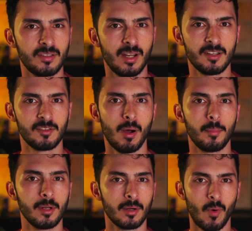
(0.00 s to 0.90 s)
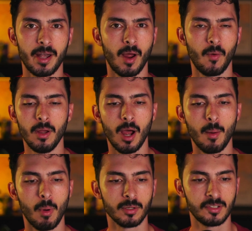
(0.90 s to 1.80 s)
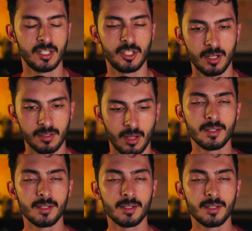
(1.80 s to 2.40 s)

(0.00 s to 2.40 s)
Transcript: that is popular right now amongst degens.